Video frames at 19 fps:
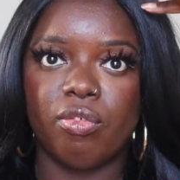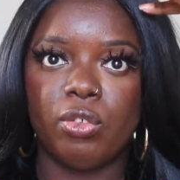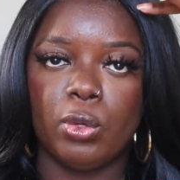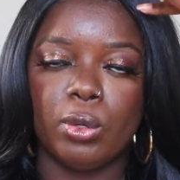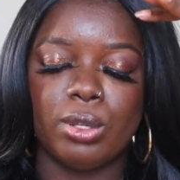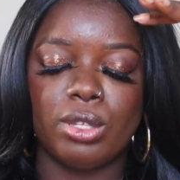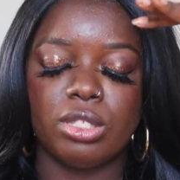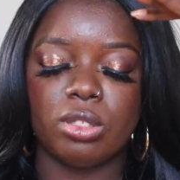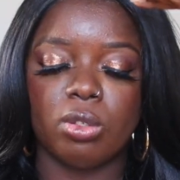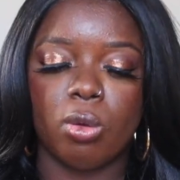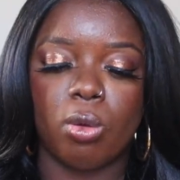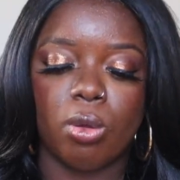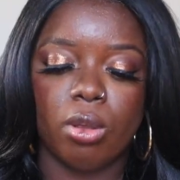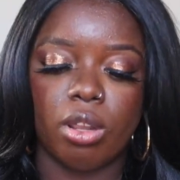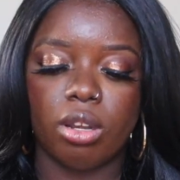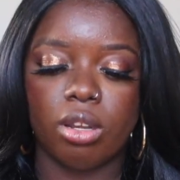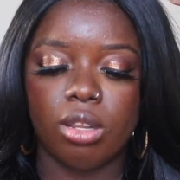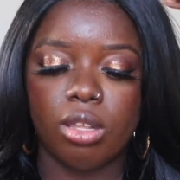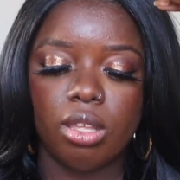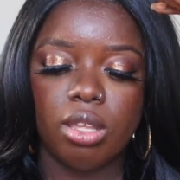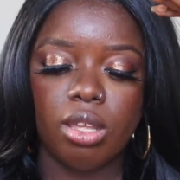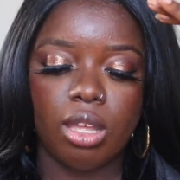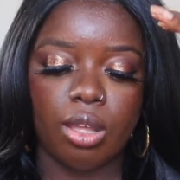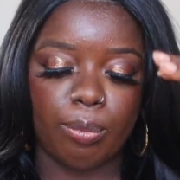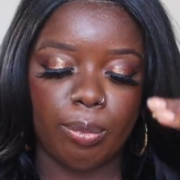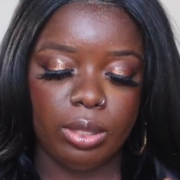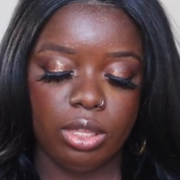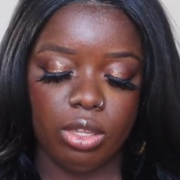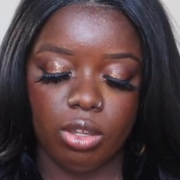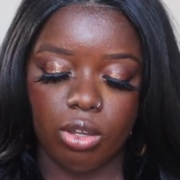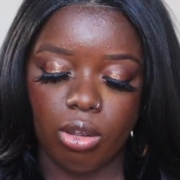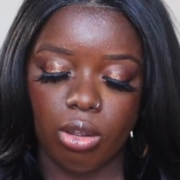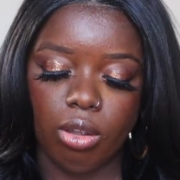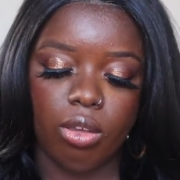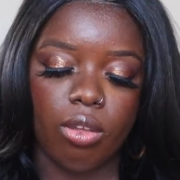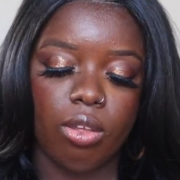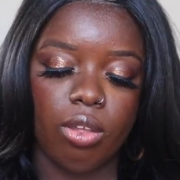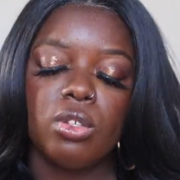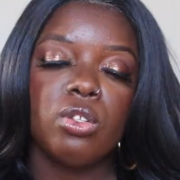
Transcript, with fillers: focus on up here.